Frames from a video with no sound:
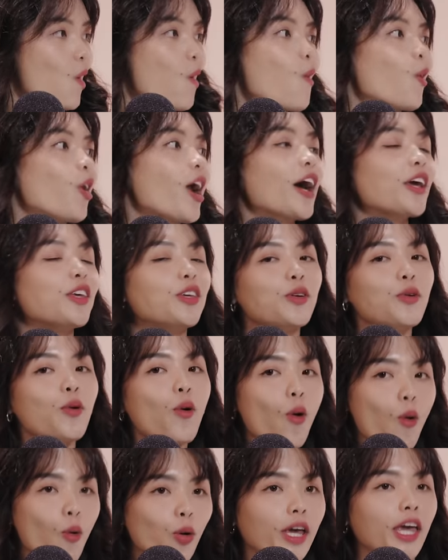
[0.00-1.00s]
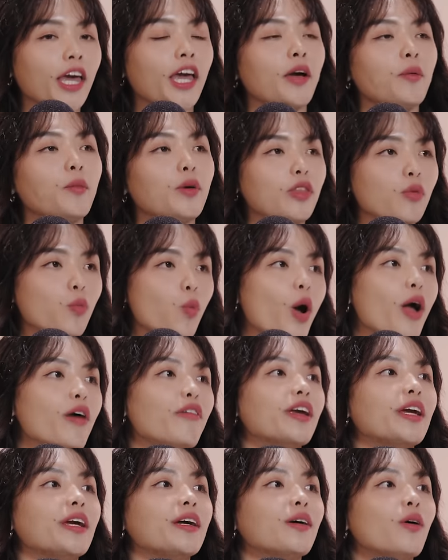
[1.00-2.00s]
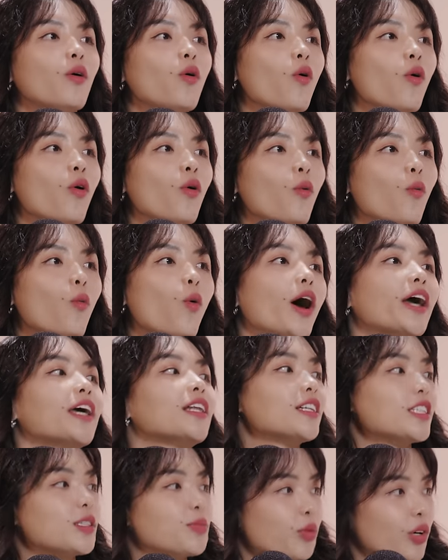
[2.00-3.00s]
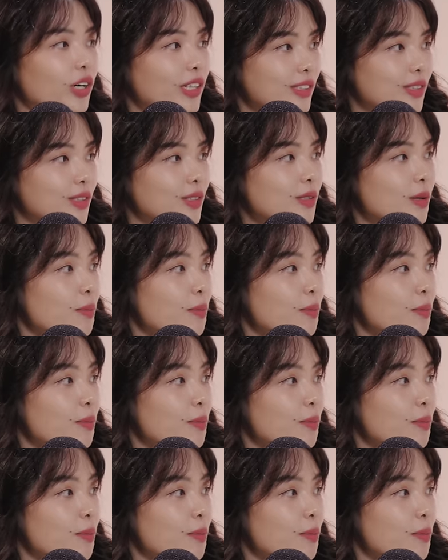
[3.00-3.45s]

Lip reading: Or are you okay with wearing wireless bras,